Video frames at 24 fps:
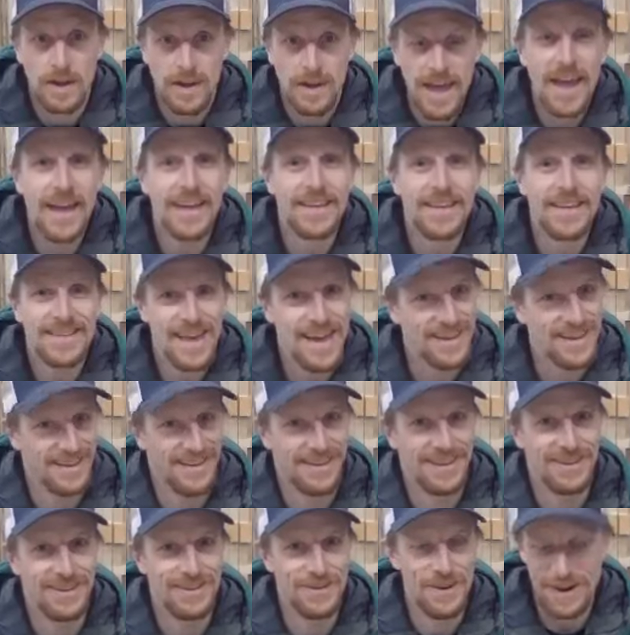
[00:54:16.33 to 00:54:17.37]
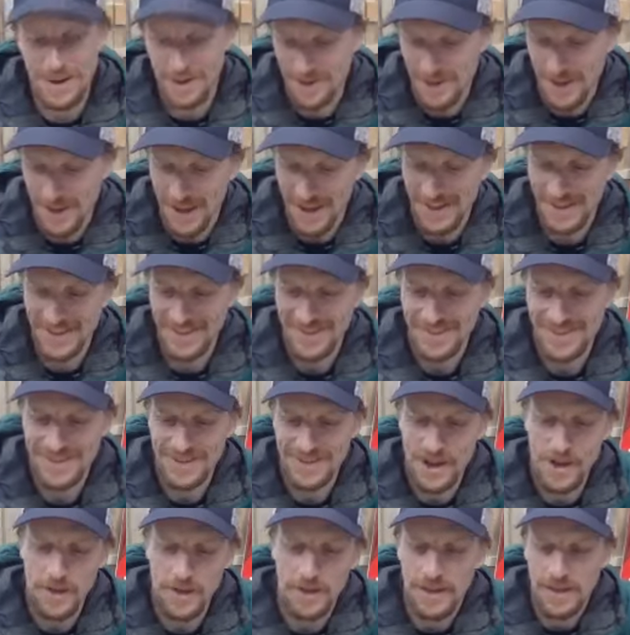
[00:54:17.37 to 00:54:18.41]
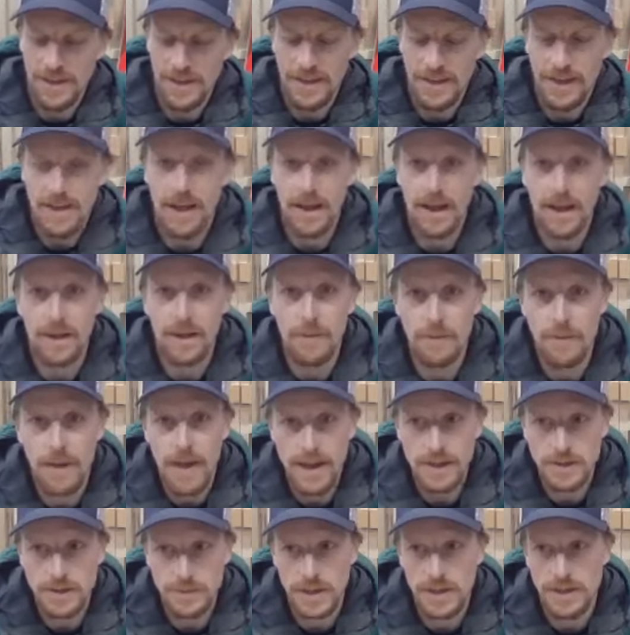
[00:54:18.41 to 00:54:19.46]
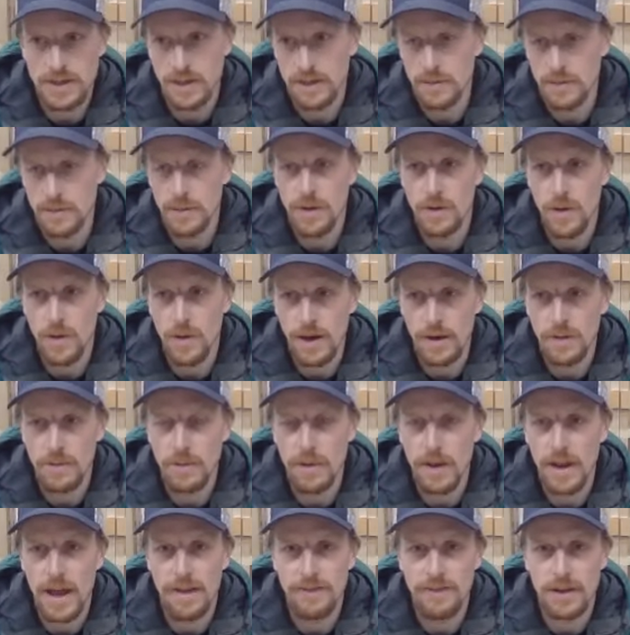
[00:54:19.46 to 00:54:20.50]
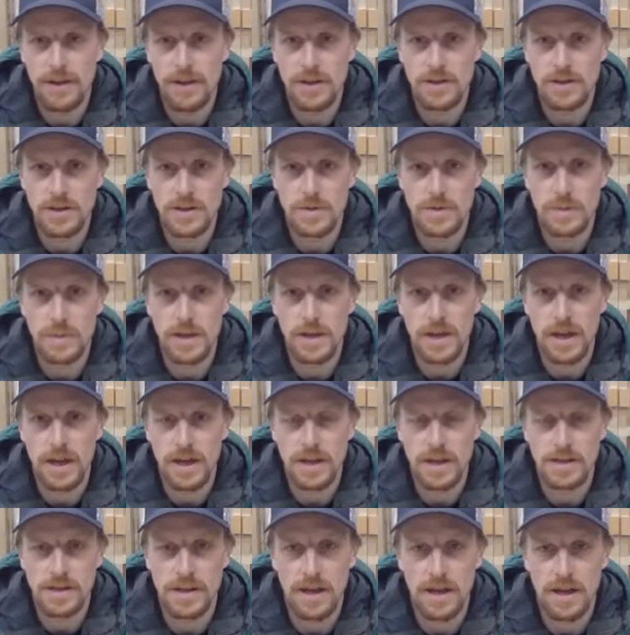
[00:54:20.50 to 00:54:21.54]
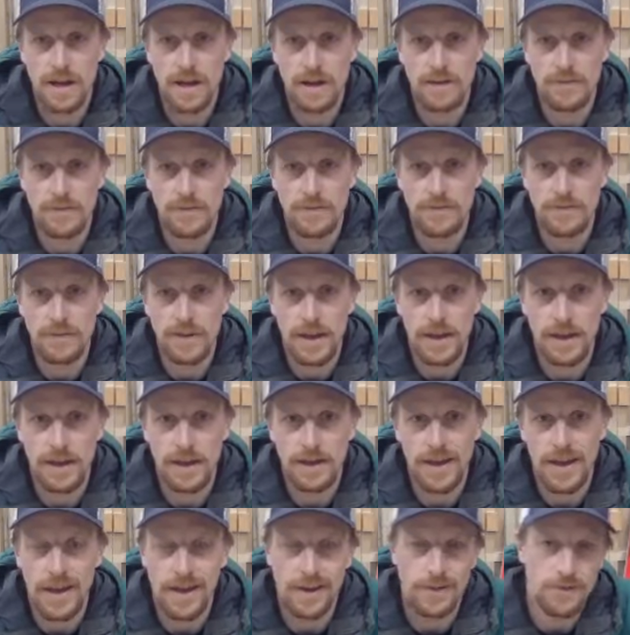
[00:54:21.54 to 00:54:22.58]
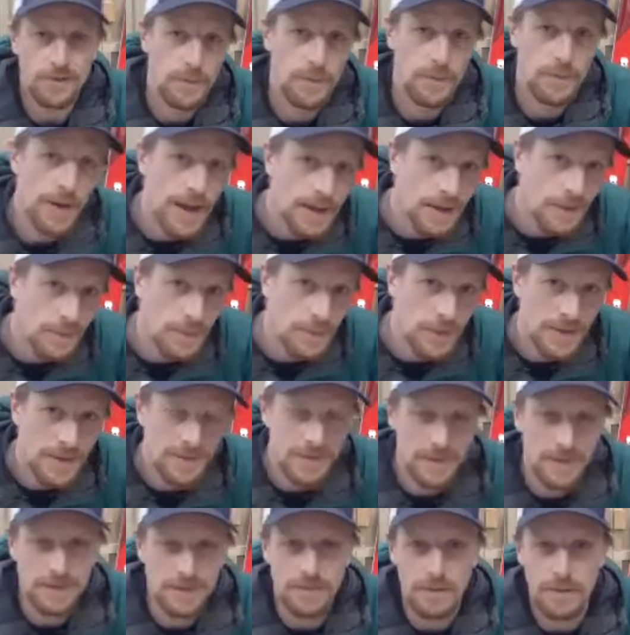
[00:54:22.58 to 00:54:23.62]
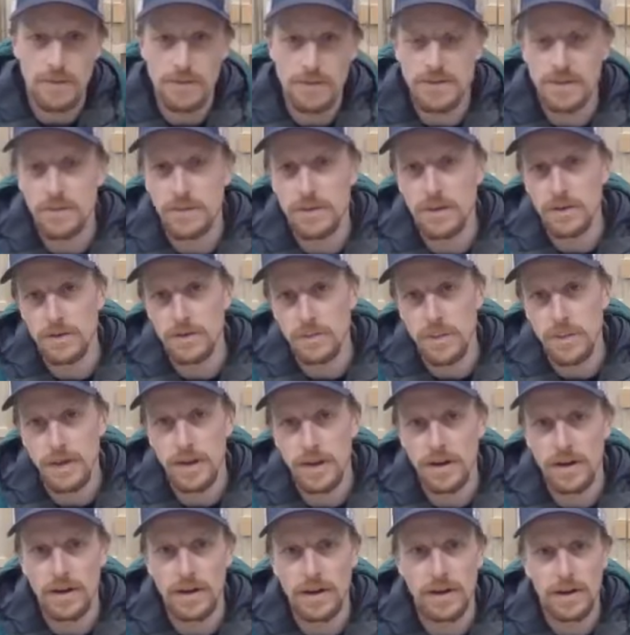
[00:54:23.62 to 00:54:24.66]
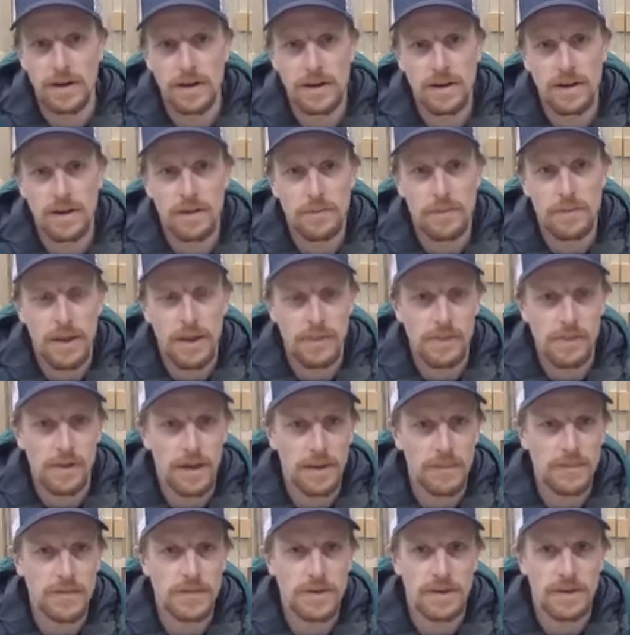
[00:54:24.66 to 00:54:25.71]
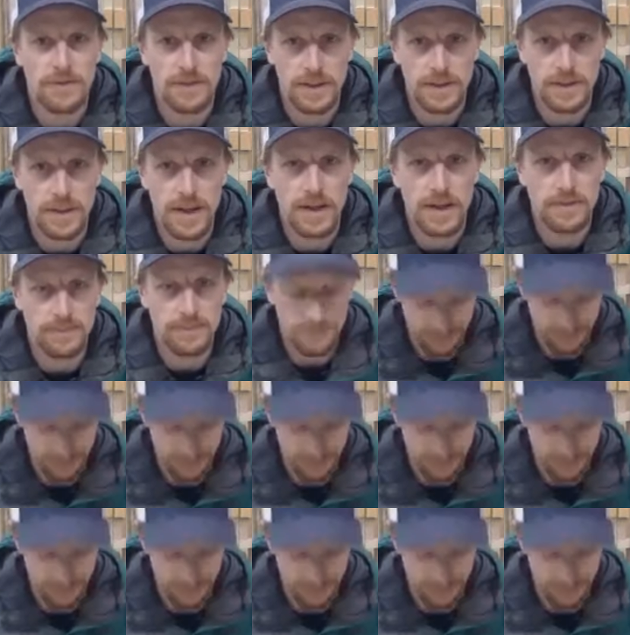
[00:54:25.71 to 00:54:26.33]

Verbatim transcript: Yeah, exactly. Good training weight. So um, expedition would be quite a bit heavier just because of like extra binding pieces, maybe some of those bigger pipe clamps, stuff like that.